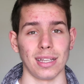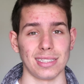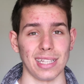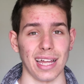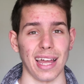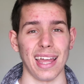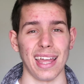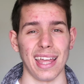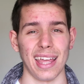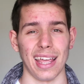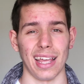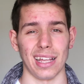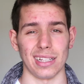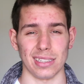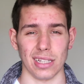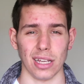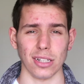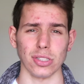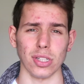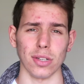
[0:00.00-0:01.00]
is that
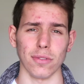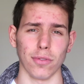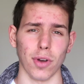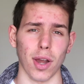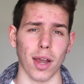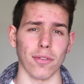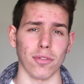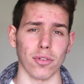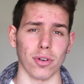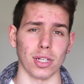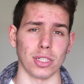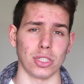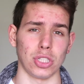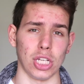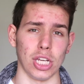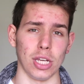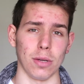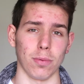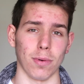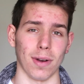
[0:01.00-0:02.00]
it's actually very, very
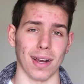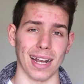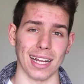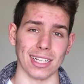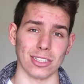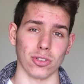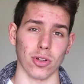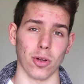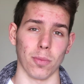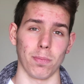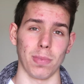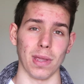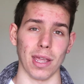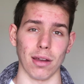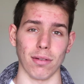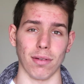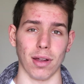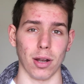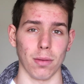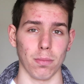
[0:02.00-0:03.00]
cheap, right? Let's not
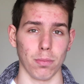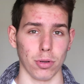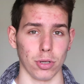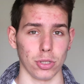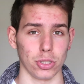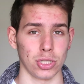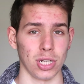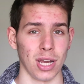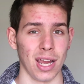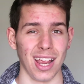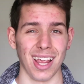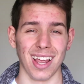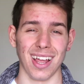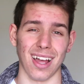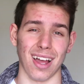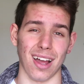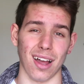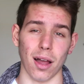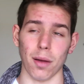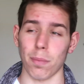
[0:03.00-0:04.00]
beat around the bush.
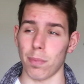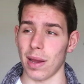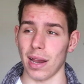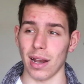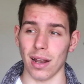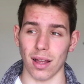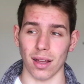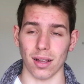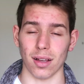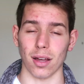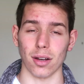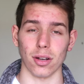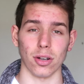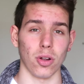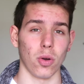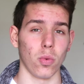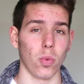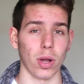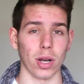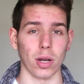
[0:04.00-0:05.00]
I paid like, I don't
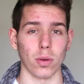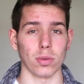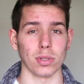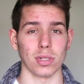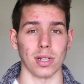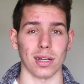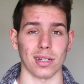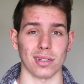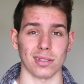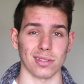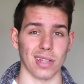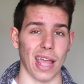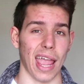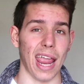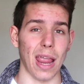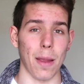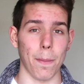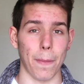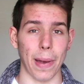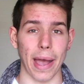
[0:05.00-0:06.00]
know what it was, like
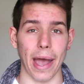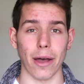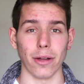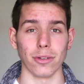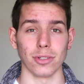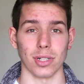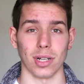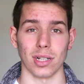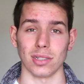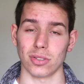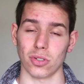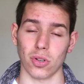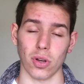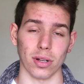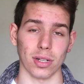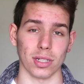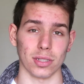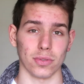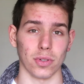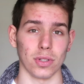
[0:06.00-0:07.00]
eight pounds, and I've
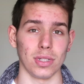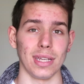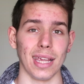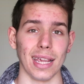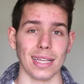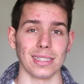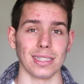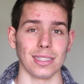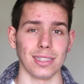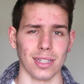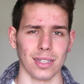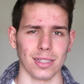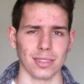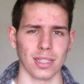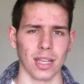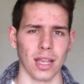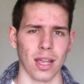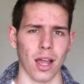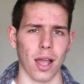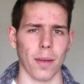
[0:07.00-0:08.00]
got this for years and
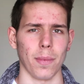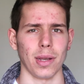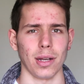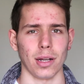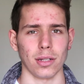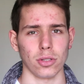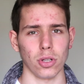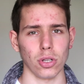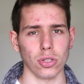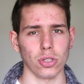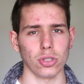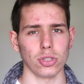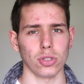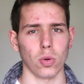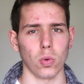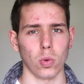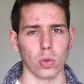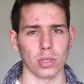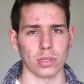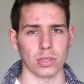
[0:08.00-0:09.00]
years. I mean, I don't use
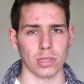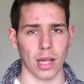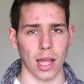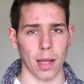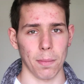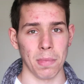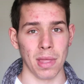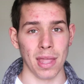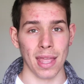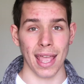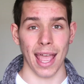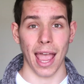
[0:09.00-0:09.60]
it all the time.